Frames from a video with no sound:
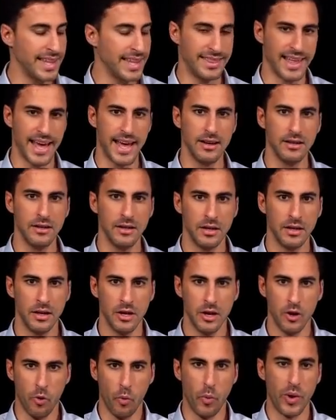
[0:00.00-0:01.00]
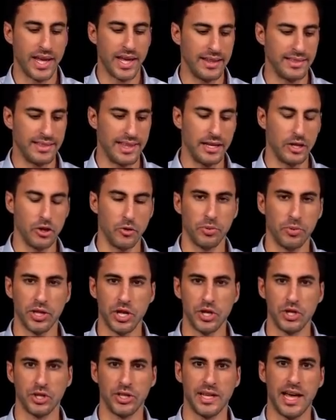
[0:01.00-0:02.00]
And then we can tell you
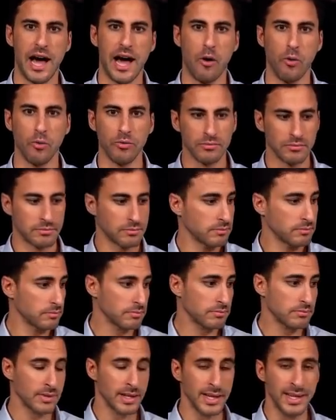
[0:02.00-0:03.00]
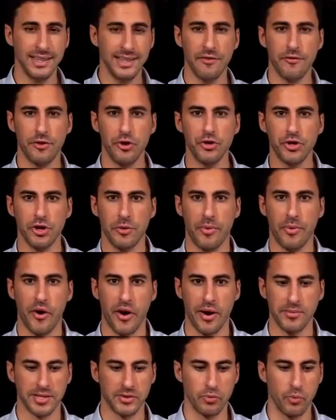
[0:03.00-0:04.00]
potentially how In the future,
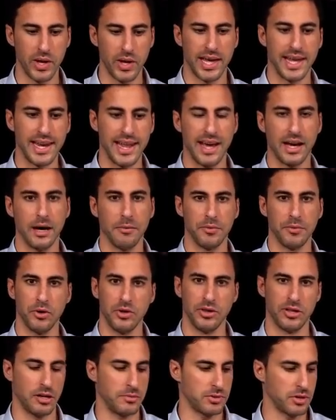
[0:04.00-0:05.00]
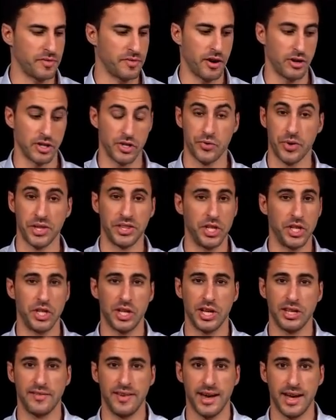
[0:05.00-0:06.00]
perhaps we can help you in terms of our
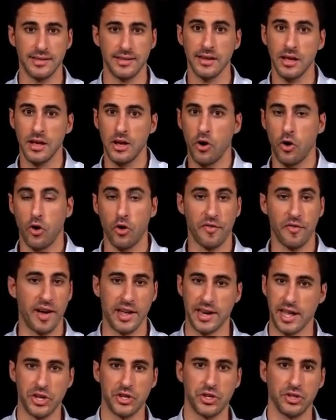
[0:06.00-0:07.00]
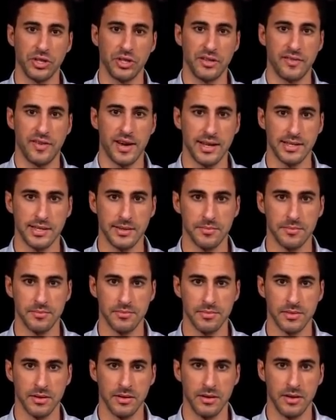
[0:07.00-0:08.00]
strategic advice or financial advice.
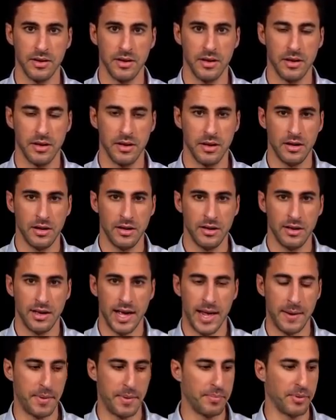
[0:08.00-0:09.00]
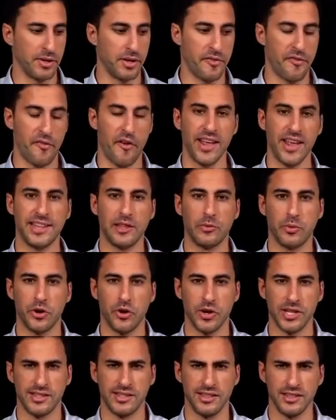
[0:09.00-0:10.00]
And people are afraid that
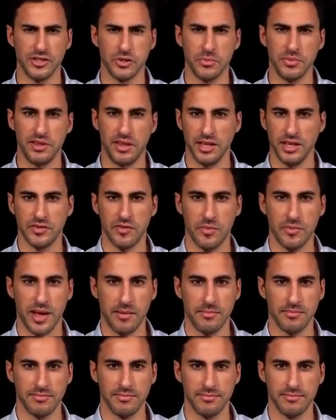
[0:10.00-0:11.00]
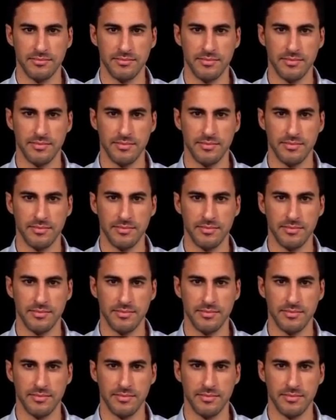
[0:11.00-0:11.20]
we're going to steal some deals from them.